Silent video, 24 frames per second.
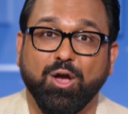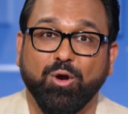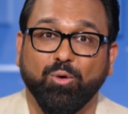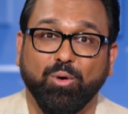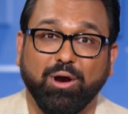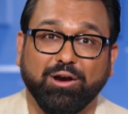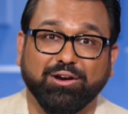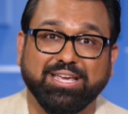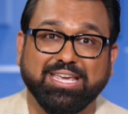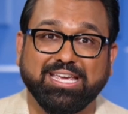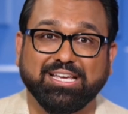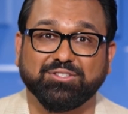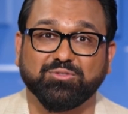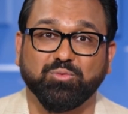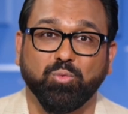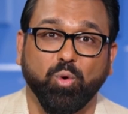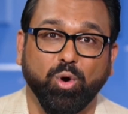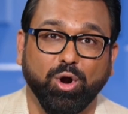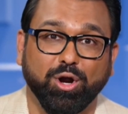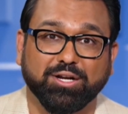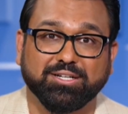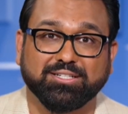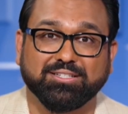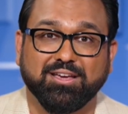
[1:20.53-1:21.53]
where he has
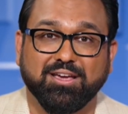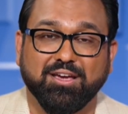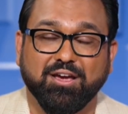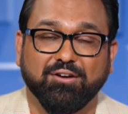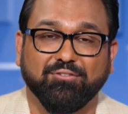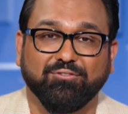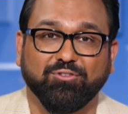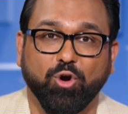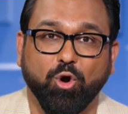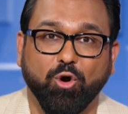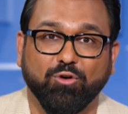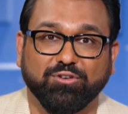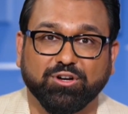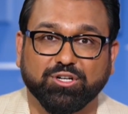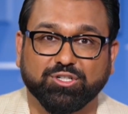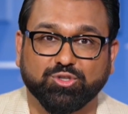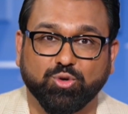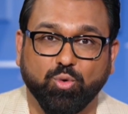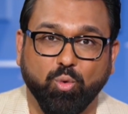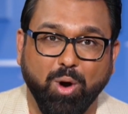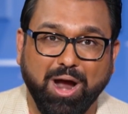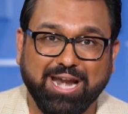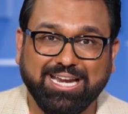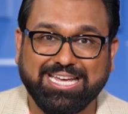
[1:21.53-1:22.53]
worked for over
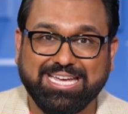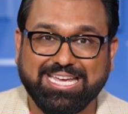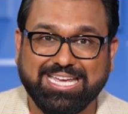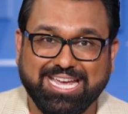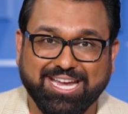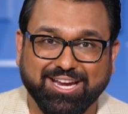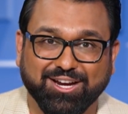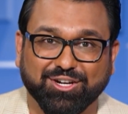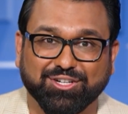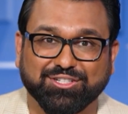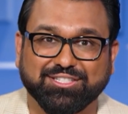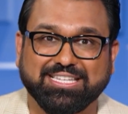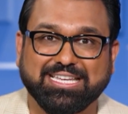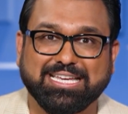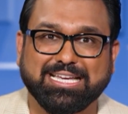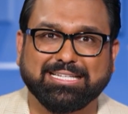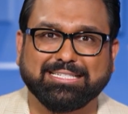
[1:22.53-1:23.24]
20 years. He